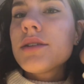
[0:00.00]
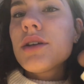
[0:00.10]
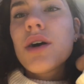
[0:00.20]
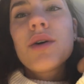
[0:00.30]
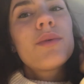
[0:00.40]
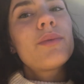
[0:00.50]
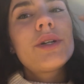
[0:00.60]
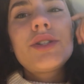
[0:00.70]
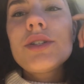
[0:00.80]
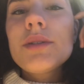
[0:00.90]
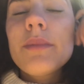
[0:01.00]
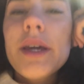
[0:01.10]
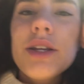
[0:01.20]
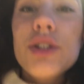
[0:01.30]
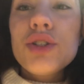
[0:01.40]
So we just
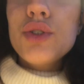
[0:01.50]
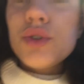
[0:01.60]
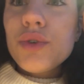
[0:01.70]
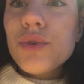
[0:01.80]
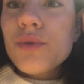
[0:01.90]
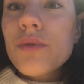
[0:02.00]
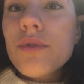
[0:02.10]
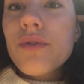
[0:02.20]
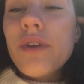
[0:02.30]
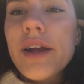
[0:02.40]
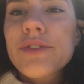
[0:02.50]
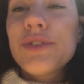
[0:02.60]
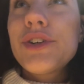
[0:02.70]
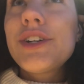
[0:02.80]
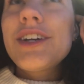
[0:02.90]
made it to
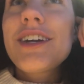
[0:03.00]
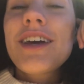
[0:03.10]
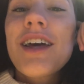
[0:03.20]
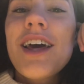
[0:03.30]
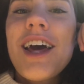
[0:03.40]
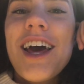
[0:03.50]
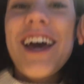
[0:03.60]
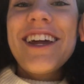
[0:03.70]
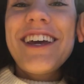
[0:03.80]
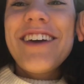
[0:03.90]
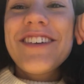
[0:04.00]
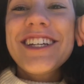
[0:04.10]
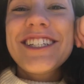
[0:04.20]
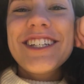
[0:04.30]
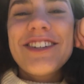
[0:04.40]
Frankfurt and
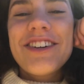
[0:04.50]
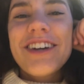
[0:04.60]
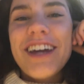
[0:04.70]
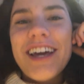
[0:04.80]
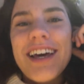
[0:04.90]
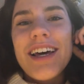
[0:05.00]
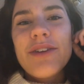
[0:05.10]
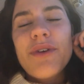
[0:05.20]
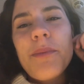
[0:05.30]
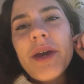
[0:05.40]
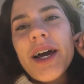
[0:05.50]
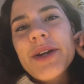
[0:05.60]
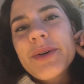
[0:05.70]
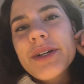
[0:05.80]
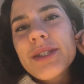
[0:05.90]
having dinner at
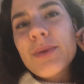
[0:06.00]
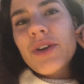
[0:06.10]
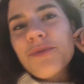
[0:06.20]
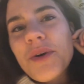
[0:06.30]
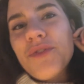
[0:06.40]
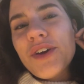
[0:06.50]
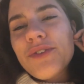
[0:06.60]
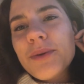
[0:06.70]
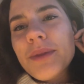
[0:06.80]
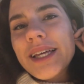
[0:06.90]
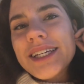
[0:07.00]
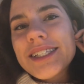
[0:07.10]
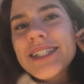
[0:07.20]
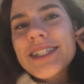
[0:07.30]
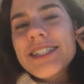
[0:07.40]
Vapiano. It's one of my favorite
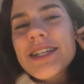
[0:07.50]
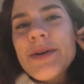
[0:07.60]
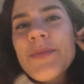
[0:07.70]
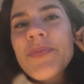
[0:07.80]
places.